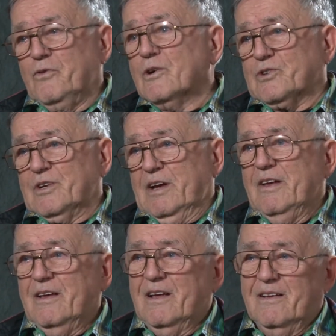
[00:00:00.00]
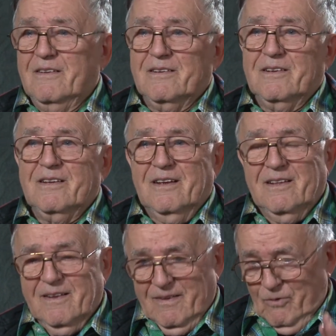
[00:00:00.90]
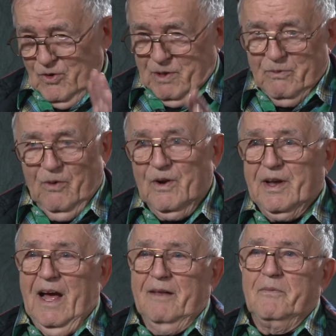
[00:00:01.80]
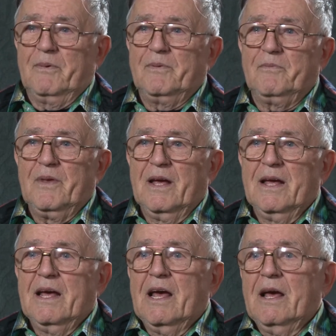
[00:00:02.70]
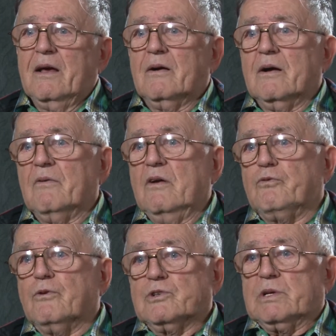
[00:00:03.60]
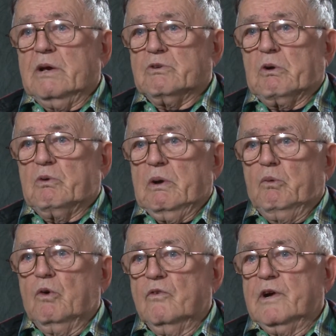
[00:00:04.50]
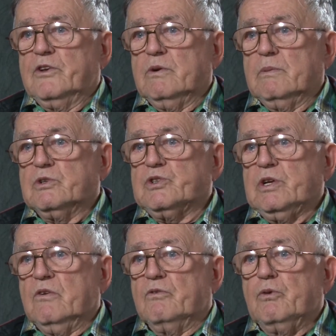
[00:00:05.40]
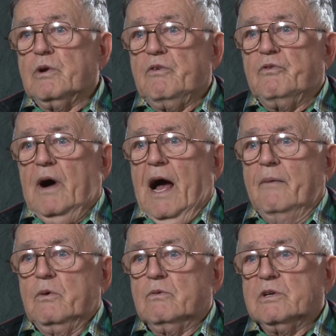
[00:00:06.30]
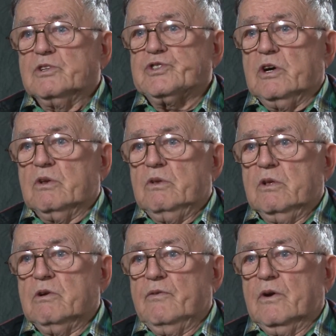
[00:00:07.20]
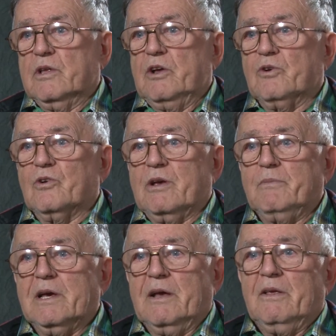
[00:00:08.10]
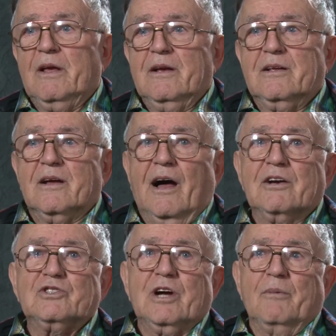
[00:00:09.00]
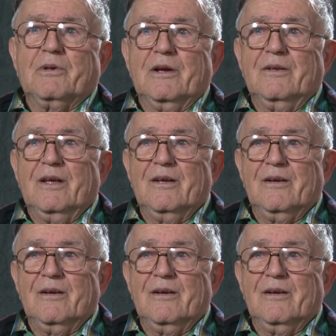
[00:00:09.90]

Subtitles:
Fortunately, walked him over, he got. Unfortunately, he was a Korean War veteran, but stealing 45 and wanted to sell him in Louisville, and they turned him in. The hot shot did.